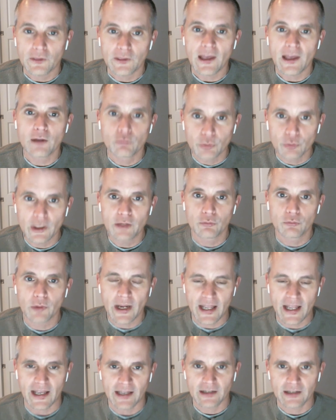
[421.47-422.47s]
they
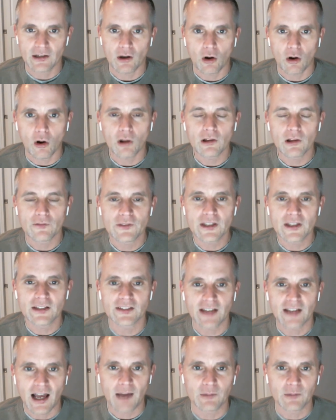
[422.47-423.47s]
reran all of
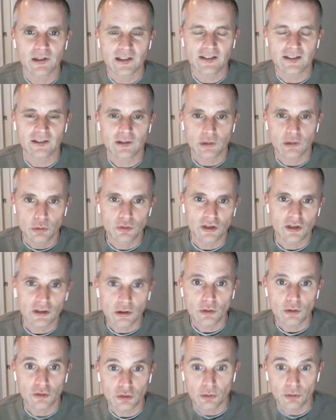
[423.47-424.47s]
these anomalies
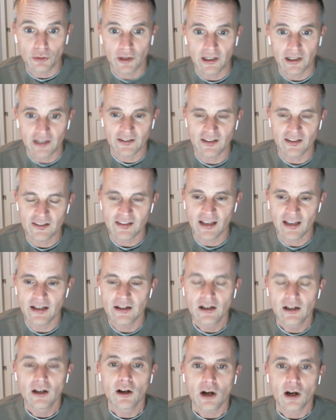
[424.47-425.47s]
using those two things and
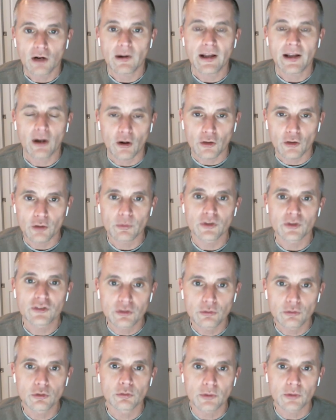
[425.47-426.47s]
said, all right, are the,
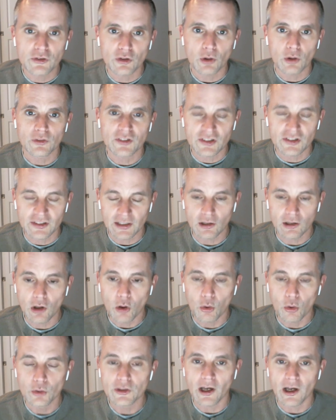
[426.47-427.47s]
do the results still
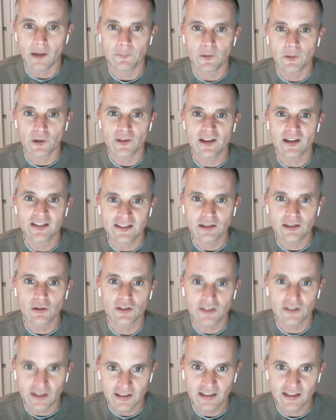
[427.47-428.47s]
hold up? Are they
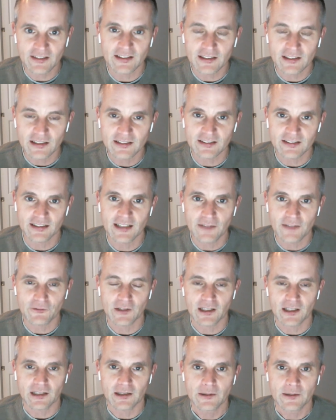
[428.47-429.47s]
still statistically
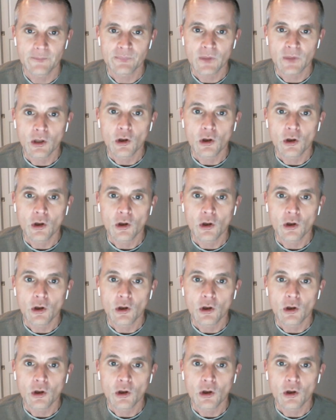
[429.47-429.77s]
significant